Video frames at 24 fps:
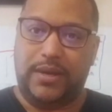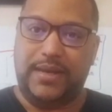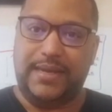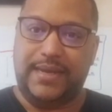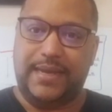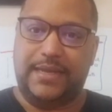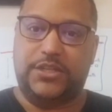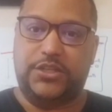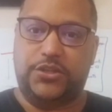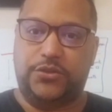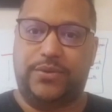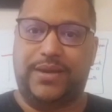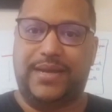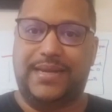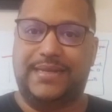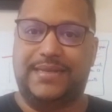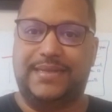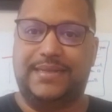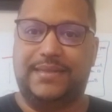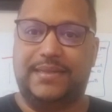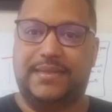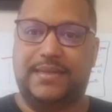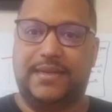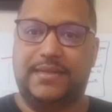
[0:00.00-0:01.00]
to get your
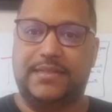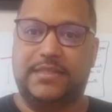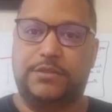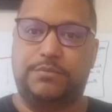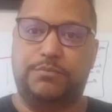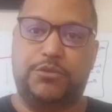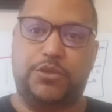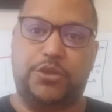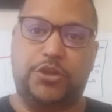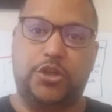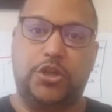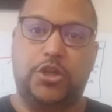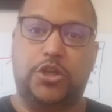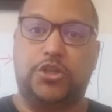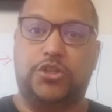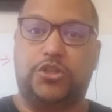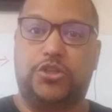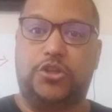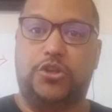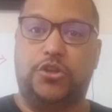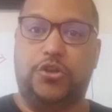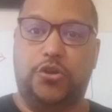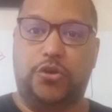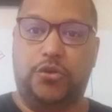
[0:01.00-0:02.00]
ideal customer
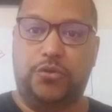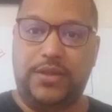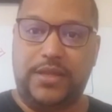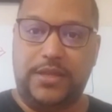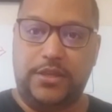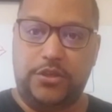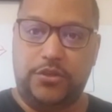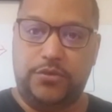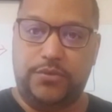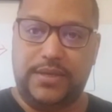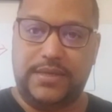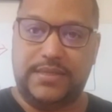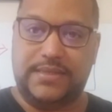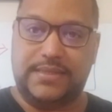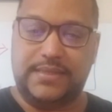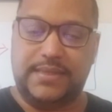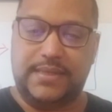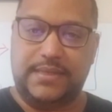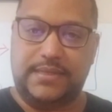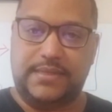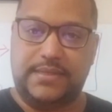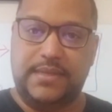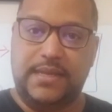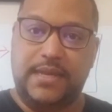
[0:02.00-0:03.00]
to know that you
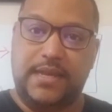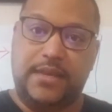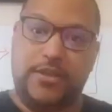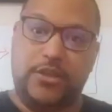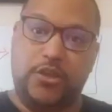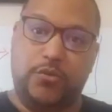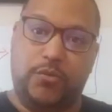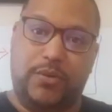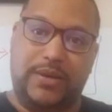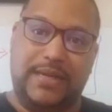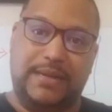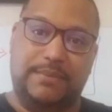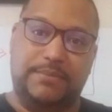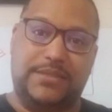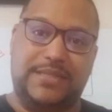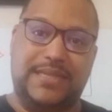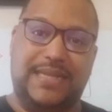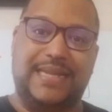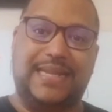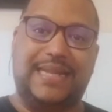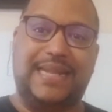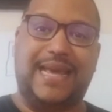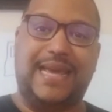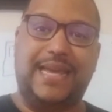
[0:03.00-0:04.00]
exist, you want them to
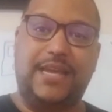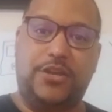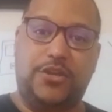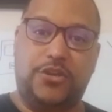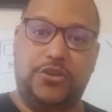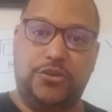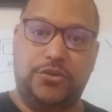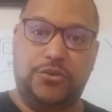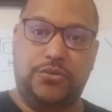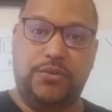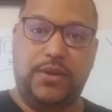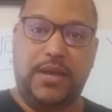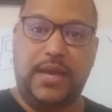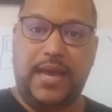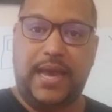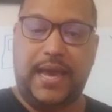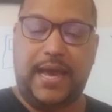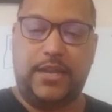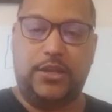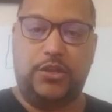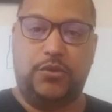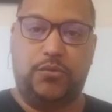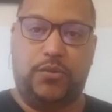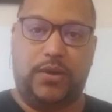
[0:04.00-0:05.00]
like you,
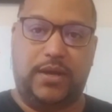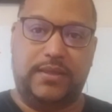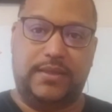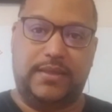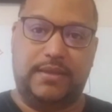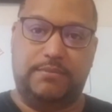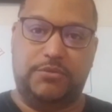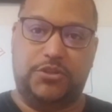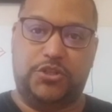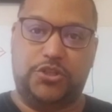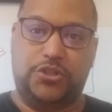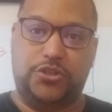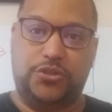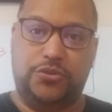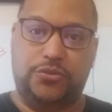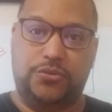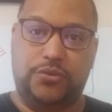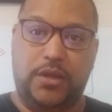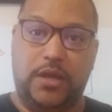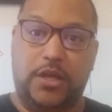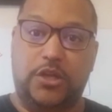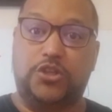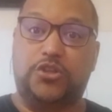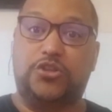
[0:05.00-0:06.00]
and you want them
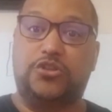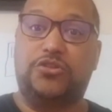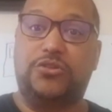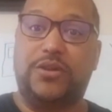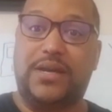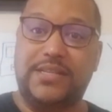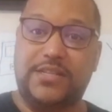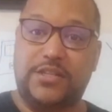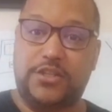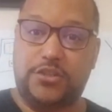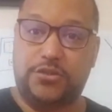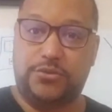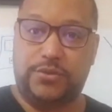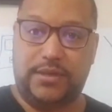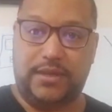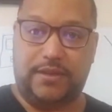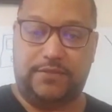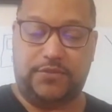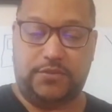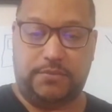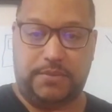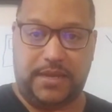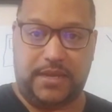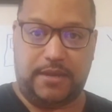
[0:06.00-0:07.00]
to trust you enough
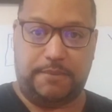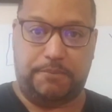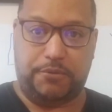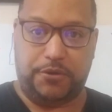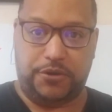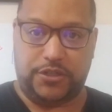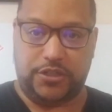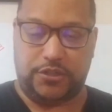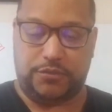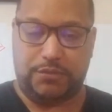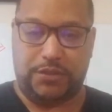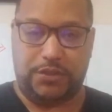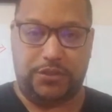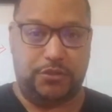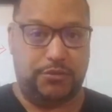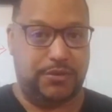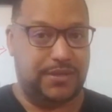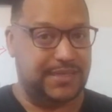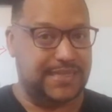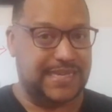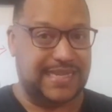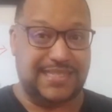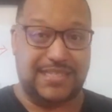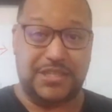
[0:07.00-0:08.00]
to make a purchase with you,
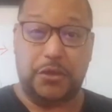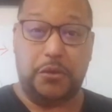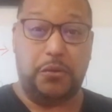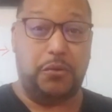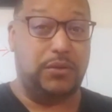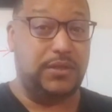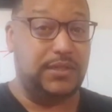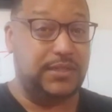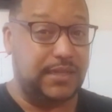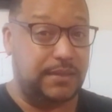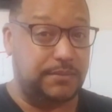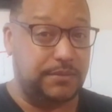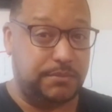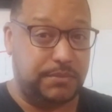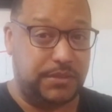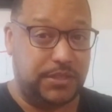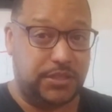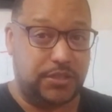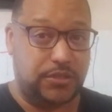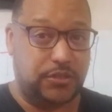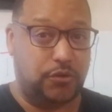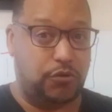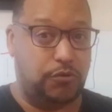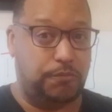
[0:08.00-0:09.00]
because that's the only time somebody's
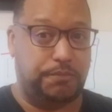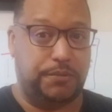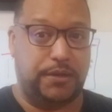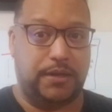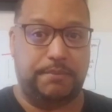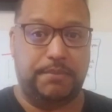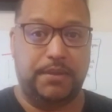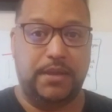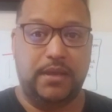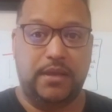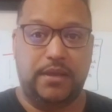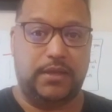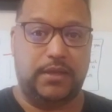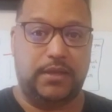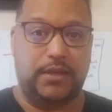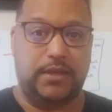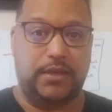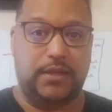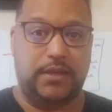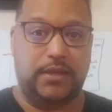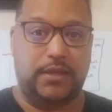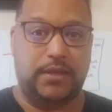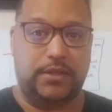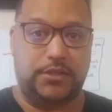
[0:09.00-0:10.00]
going to open up their
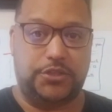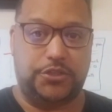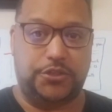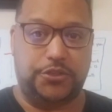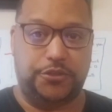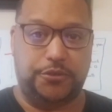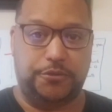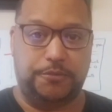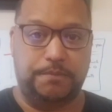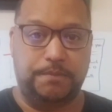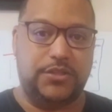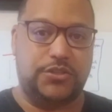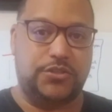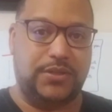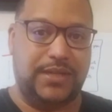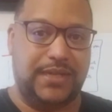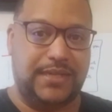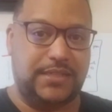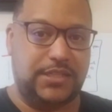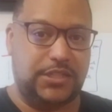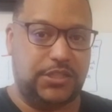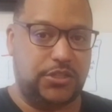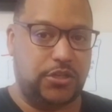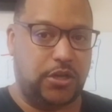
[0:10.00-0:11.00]
wallet to you. So let's
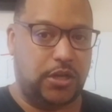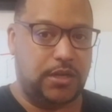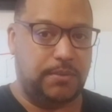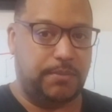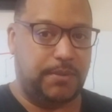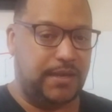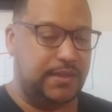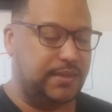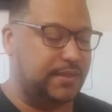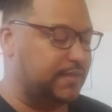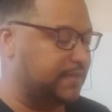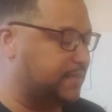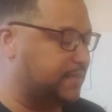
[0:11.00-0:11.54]
just talk about these